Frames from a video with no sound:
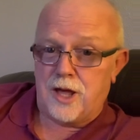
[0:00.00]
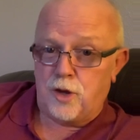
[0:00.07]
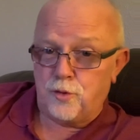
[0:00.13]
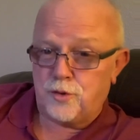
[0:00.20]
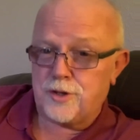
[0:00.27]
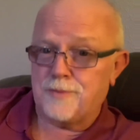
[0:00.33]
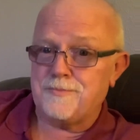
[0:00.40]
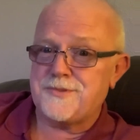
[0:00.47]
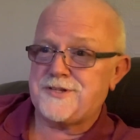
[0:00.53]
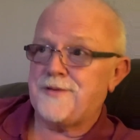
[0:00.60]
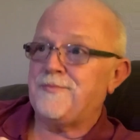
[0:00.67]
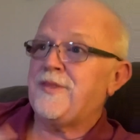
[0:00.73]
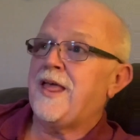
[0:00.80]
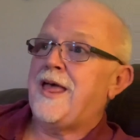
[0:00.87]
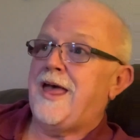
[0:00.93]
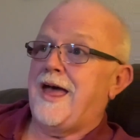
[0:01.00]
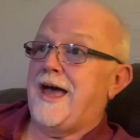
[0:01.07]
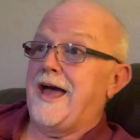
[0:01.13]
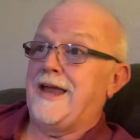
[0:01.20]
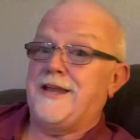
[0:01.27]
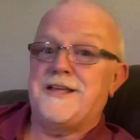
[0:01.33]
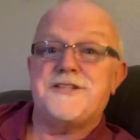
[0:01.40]
Oakhams,
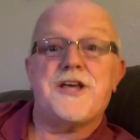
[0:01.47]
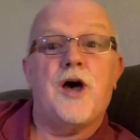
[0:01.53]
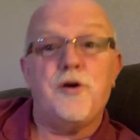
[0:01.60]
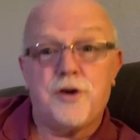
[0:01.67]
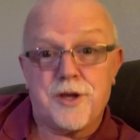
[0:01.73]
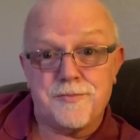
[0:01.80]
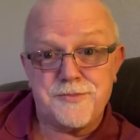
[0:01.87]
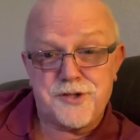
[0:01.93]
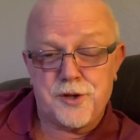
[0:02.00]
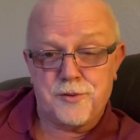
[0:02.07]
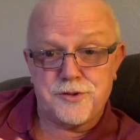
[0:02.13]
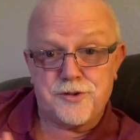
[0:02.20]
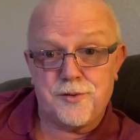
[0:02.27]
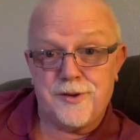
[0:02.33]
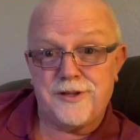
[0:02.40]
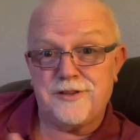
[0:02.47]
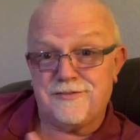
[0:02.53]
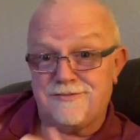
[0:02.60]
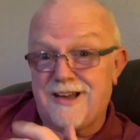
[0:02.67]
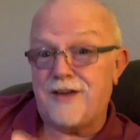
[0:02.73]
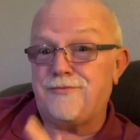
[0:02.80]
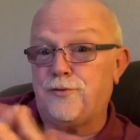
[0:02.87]
and it's Oakhams who are doing the
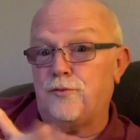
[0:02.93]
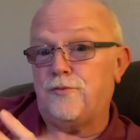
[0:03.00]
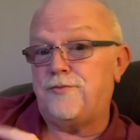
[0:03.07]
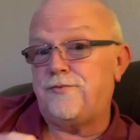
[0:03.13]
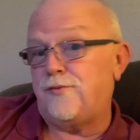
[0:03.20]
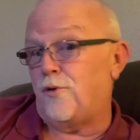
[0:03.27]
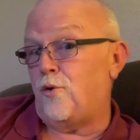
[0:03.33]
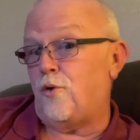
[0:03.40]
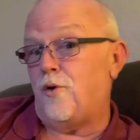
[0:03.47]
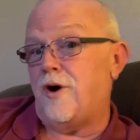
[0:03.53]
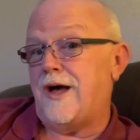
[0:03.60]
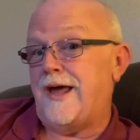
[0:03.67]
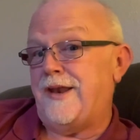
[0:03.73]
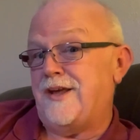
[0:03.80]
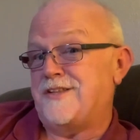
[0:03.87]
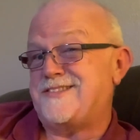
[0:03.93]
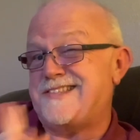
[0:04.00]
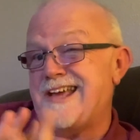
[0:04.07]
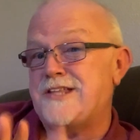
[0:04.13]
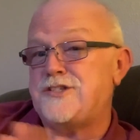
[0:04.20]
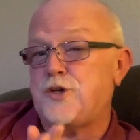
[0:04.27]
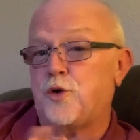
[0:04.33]
raffle for an
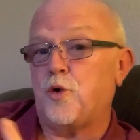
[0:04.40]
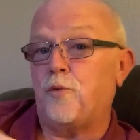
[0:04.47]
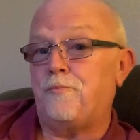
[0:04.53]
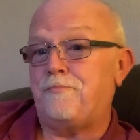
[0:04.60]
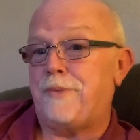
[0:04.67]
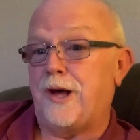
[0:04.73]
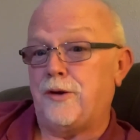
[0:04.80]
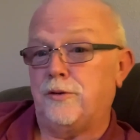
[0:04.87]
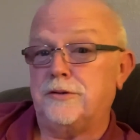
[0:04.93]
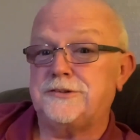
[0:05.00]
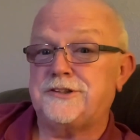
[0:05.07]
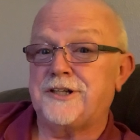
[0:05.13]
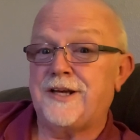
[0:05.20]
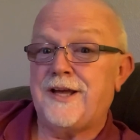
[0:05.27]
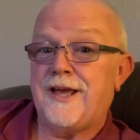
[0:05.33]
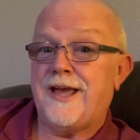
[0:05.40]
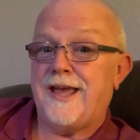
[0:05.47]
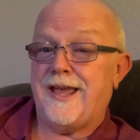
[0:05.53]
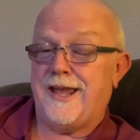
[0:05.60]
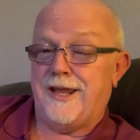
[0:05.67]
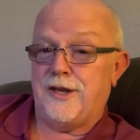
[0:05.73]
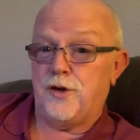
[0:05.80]
identical boat
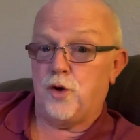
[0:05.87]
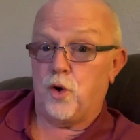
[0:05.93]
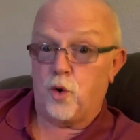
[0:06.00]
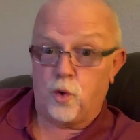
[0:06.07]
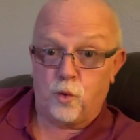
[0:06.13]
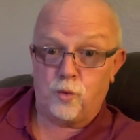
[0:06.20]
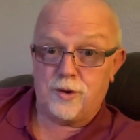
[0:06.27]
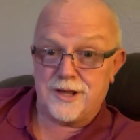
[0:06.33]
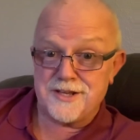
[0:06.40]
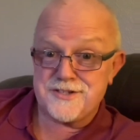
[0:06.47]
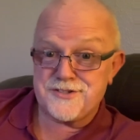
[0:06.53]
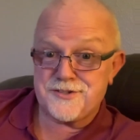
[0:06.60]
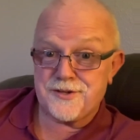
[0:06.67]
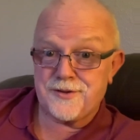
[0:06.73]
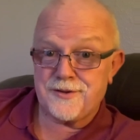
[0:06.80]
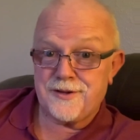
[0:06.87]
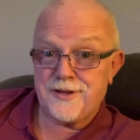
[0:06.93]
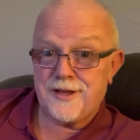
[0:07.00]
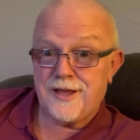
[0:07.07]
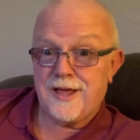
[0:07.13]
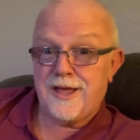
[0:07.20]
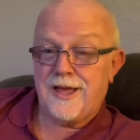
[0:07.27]
in August.
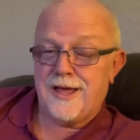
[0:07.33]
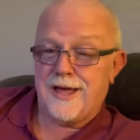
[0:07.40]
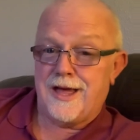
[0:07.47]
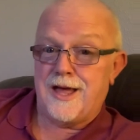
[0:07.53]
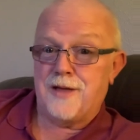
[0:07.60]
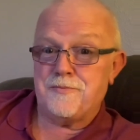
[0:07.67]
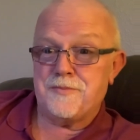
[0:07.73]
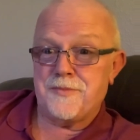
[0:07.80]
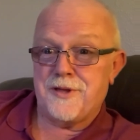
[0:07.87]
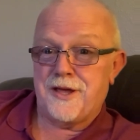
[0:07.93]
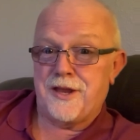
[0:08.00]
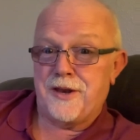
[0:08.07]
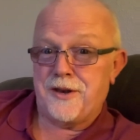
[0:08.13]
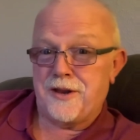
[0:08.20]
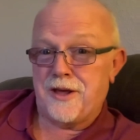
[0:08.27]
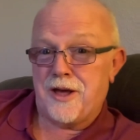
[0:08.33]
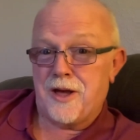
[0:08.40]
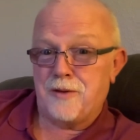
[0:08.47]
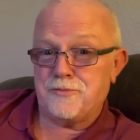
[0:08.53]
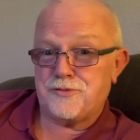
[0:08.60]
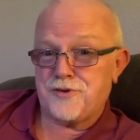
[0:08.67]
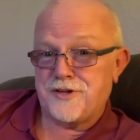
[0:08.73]
And
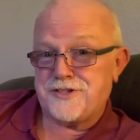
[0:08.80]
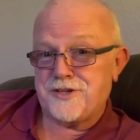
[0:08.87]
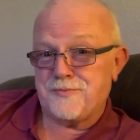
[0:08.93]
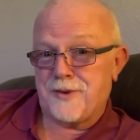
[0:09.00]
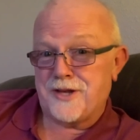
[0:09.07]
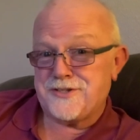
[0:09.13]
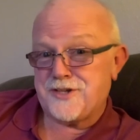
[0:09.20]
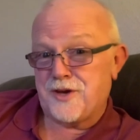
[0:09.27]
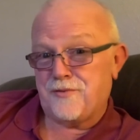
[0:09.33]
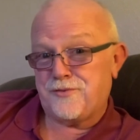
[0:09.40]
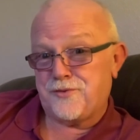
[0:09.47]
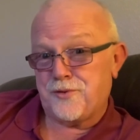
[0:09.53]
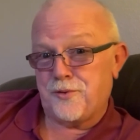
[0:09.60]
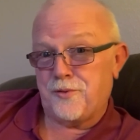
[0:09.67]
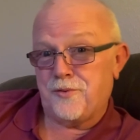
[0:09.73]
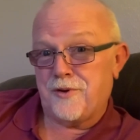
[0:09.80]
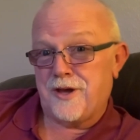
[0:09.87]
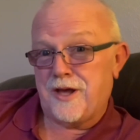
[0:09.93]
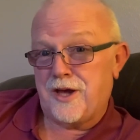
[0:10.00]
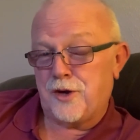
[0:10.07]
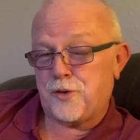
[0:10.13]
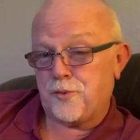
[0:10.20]
I'm treating myself to
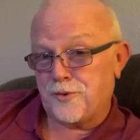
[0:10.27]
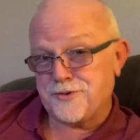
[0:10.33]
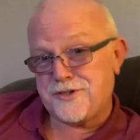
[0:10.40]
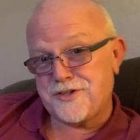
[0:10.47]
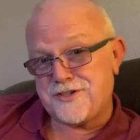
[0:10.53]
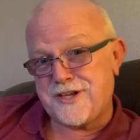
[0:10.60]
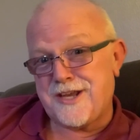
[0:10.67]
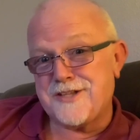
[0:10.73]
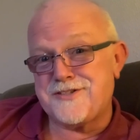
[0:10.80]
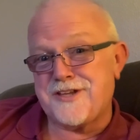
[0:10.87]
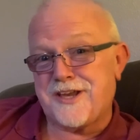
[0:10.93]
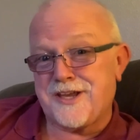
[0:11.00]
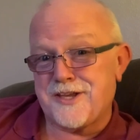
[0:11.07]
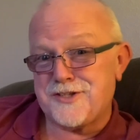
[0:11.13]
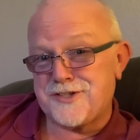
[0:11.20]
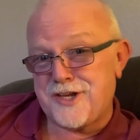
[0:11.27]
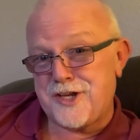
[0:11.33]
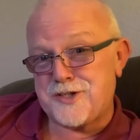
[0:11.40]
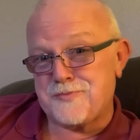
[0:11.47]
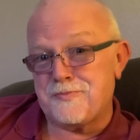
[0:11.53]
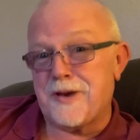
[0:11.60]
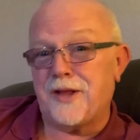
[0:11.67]
a quantity of tickets
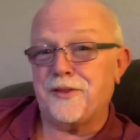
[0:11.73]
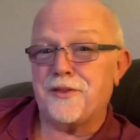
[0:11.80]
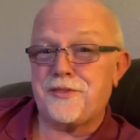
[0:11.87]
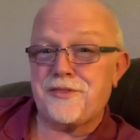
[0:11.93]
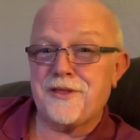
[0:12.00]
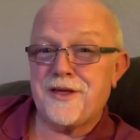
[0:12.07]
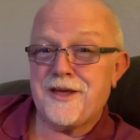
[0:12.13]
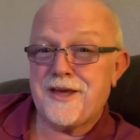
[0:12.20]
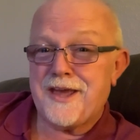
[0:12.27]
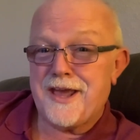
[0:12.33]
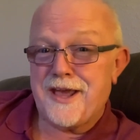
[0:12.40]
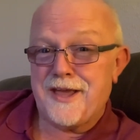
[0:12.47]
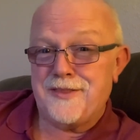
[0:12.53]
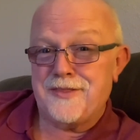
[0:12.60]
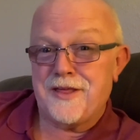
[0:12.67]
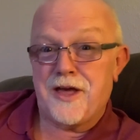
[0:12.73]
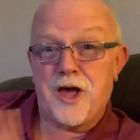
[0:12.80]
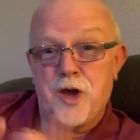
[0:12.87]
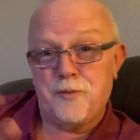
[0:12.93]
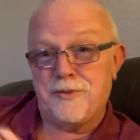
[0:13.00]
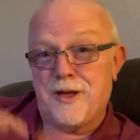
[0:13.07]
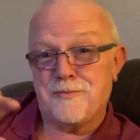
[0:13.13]
each month in the
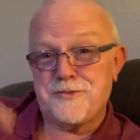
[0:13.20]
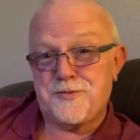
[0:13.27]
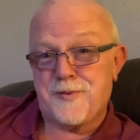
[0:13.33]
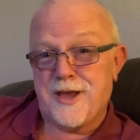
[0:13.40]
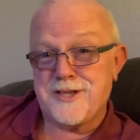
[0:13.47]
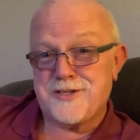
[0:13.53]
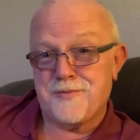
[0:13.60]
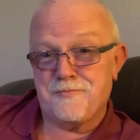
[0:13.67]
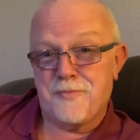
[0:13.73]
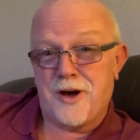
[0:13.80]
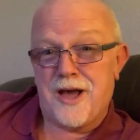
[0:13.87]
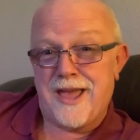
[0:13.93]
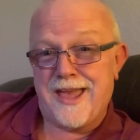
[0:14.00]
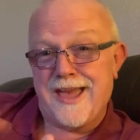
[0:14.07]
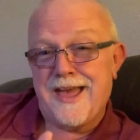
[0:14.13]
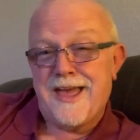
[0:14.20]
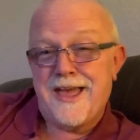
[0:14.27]
hope that I'm spacing my